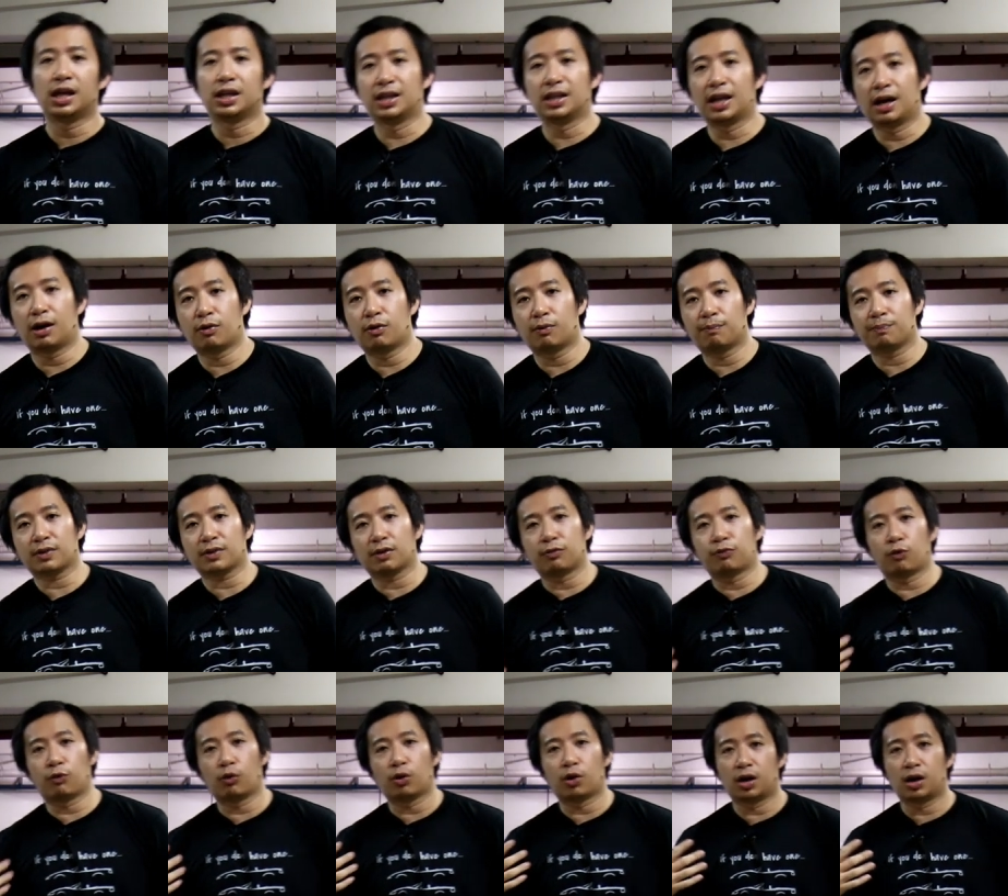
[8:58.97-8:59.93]
Now,
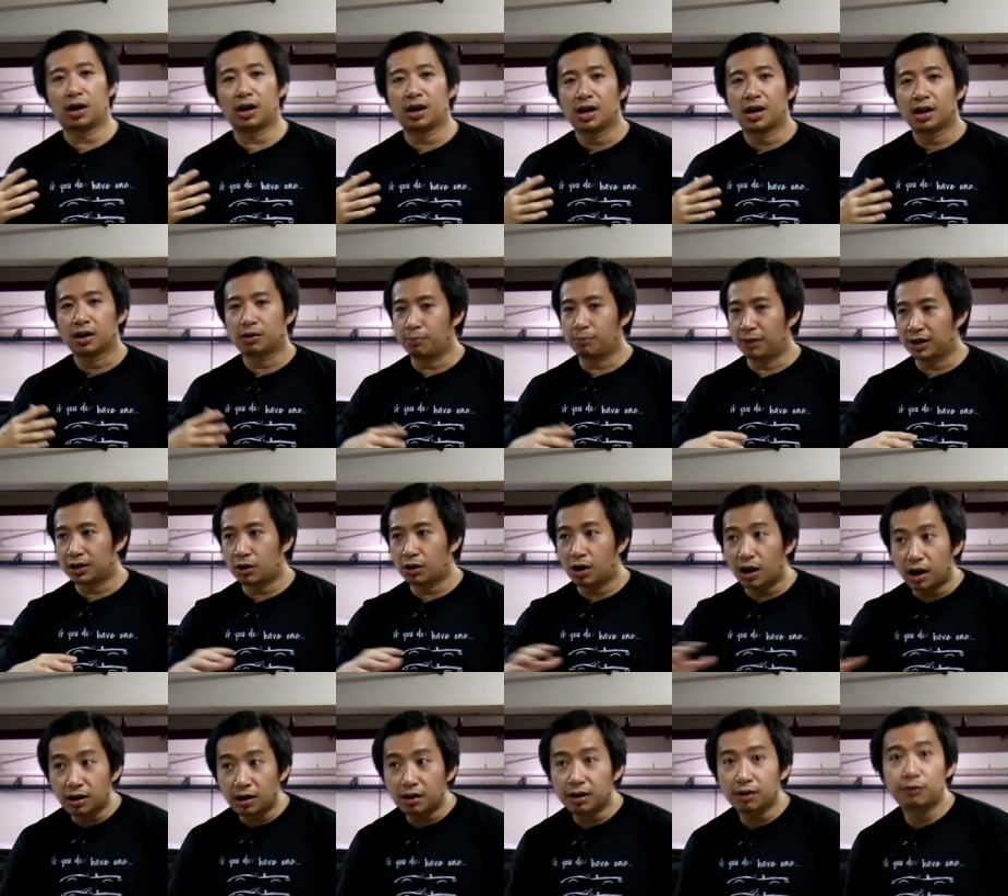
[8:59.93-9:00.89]
for my
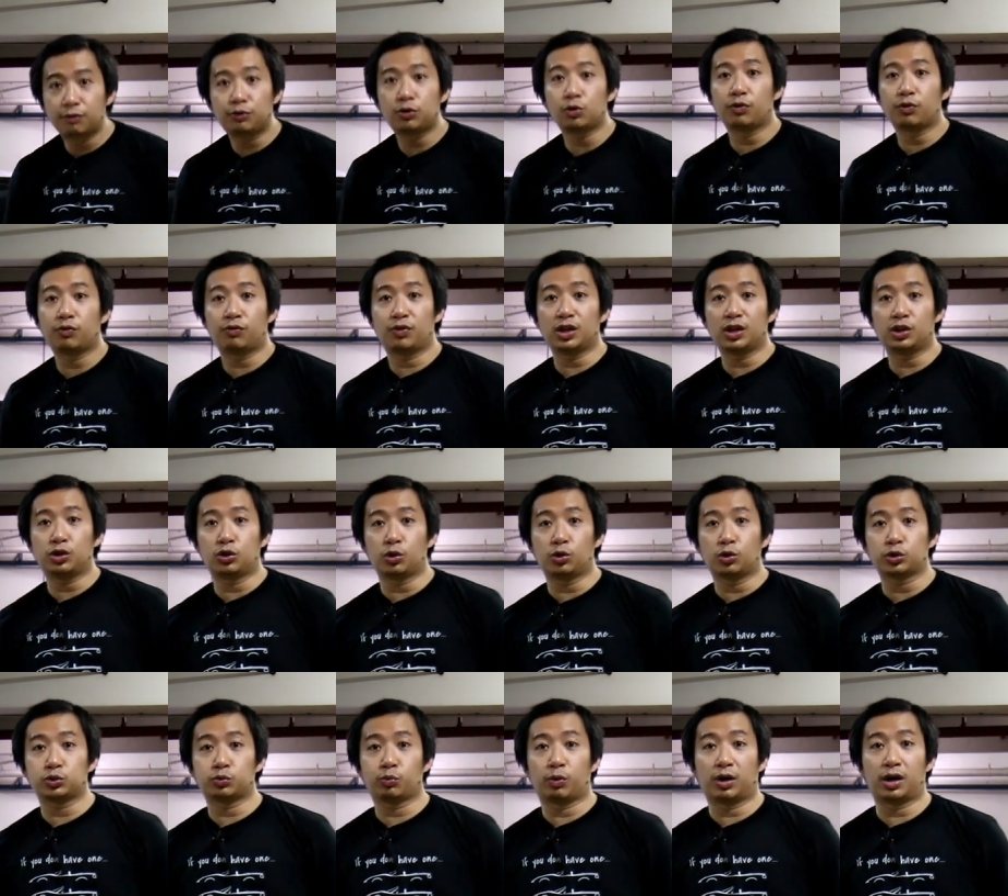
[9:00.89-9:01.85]
car review
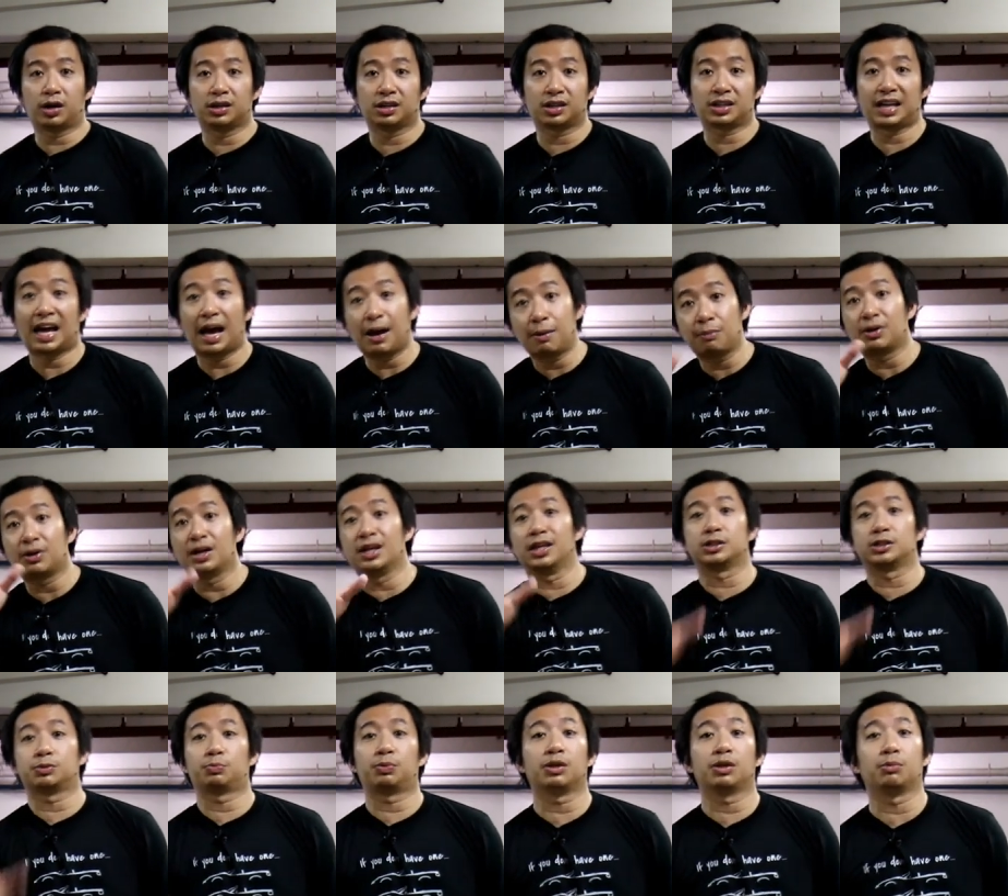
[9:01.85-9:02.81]
videos where the camera
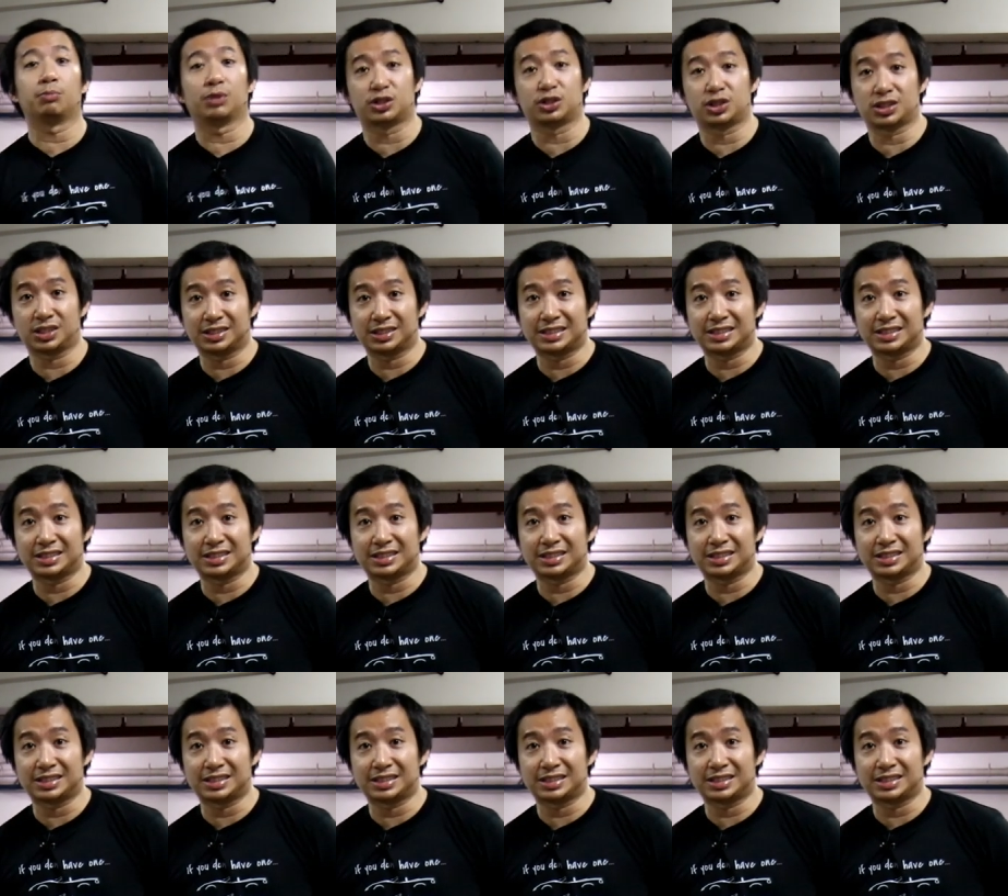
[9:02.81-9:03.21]
is pretty much